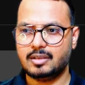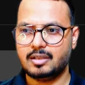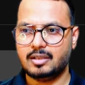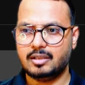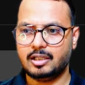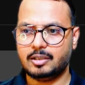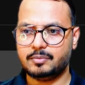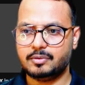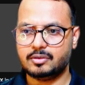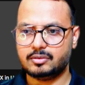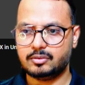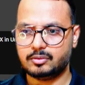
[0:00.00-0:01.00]
Let me
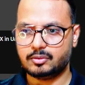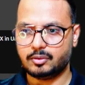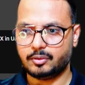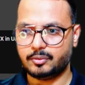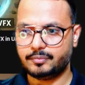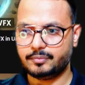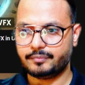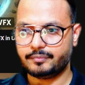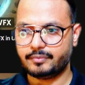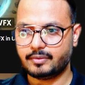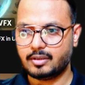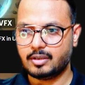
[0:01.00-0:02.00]
just show you.
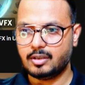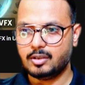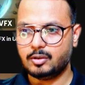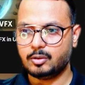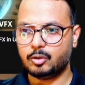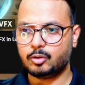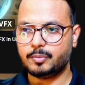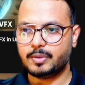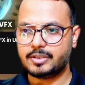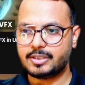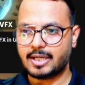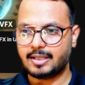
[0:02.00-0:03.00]
Go to my
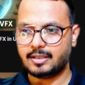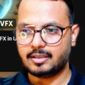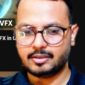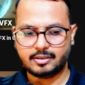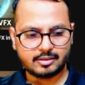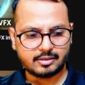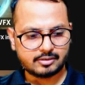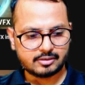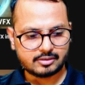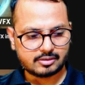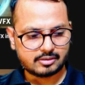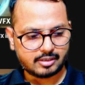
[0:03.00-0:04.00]
channel here,
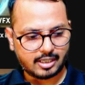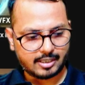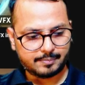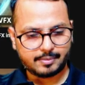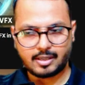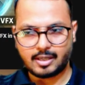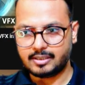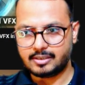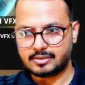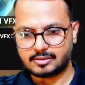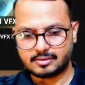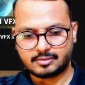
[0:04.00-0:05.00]
just type ice.